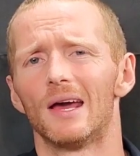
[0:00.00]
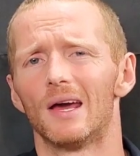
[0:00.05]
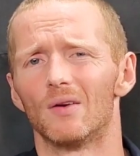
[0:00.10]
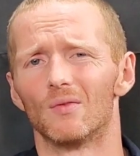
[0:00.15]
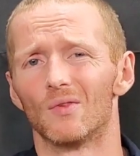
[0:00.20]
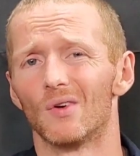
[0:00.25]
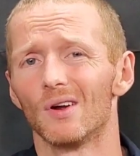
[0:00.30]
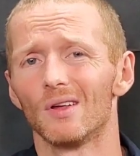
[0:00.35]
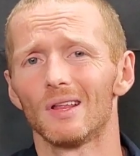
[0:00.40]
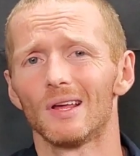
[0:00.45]

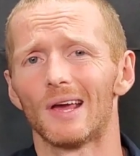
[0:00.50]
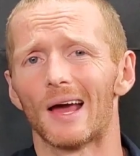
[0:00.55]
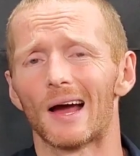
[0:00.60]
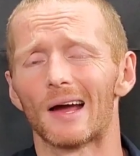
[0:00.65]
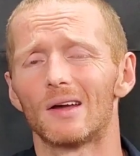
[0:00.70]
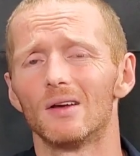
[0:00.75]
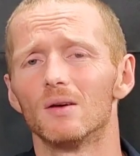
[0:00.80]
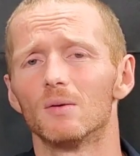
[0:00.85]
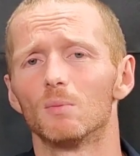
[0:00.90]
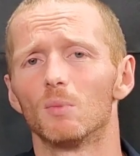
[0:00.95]
and really I
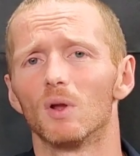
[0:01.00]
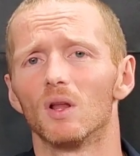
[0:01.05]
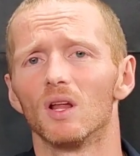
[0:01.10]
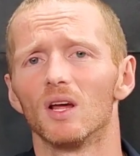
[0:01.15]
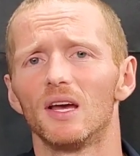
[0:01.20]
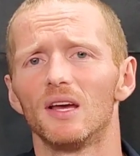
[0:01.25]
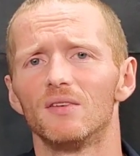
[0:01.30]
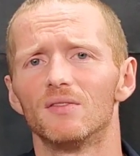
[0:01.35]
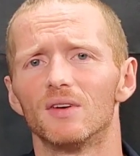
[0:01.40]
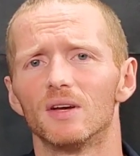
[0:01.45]
couldn't
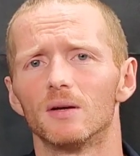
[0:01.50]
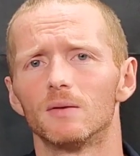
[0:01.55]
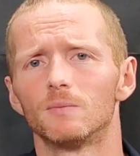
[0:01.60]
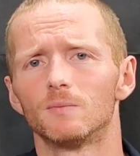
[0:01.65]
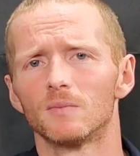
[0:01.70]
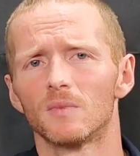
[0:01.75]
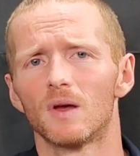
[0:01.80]
believe it.